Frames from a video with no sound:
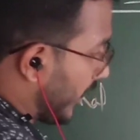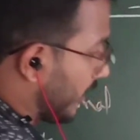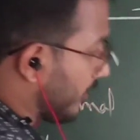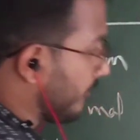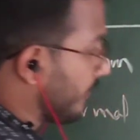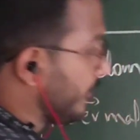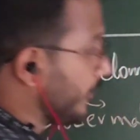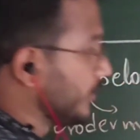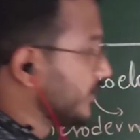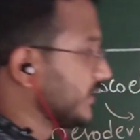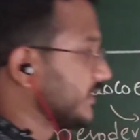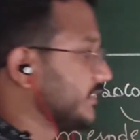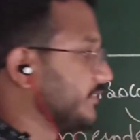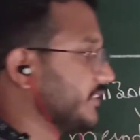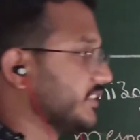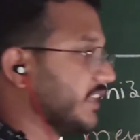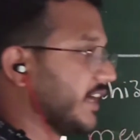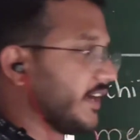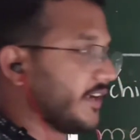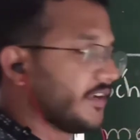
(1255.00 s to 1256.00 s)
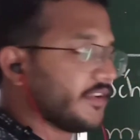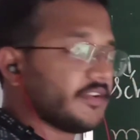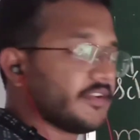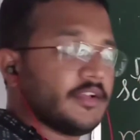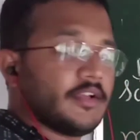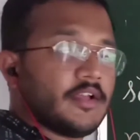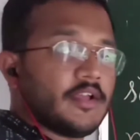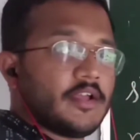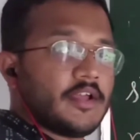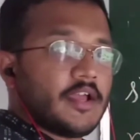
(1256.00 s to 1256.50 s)
and fuses with that.
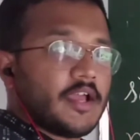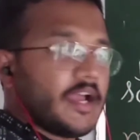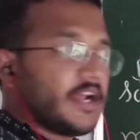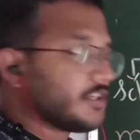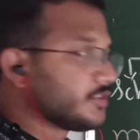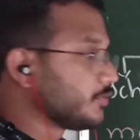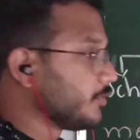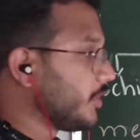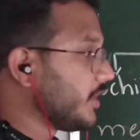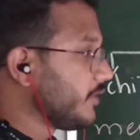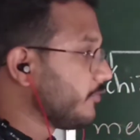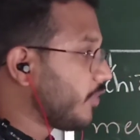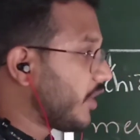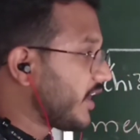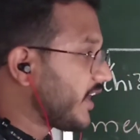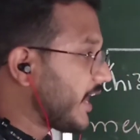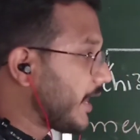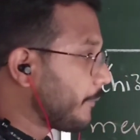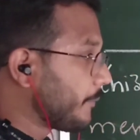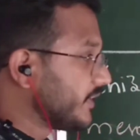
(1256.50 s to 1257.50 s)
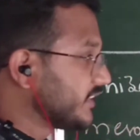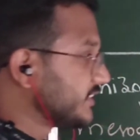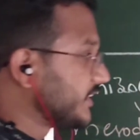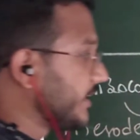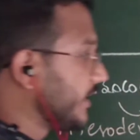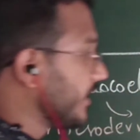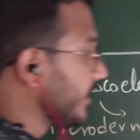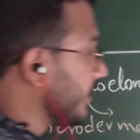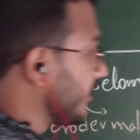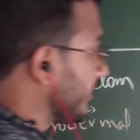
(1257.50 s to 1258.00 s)
And slowly what happens
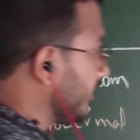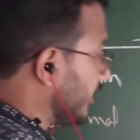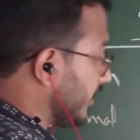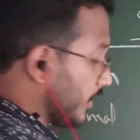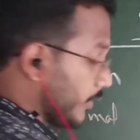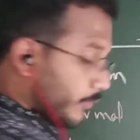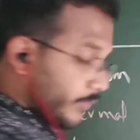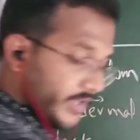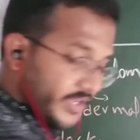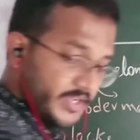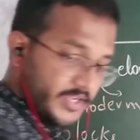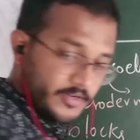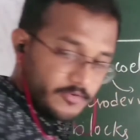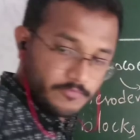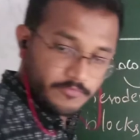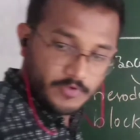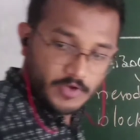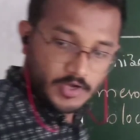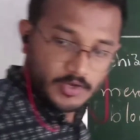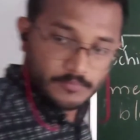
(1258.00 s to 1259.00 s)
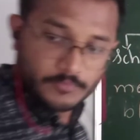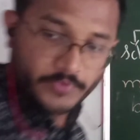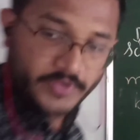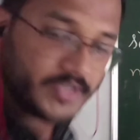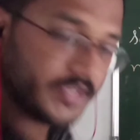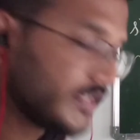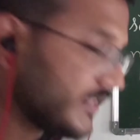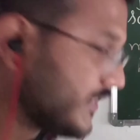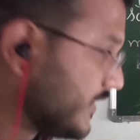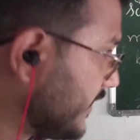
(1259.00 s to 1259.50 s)
here, we can
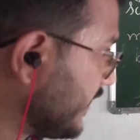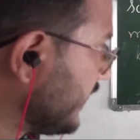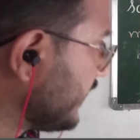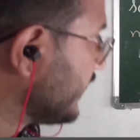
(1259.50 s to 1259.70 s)
see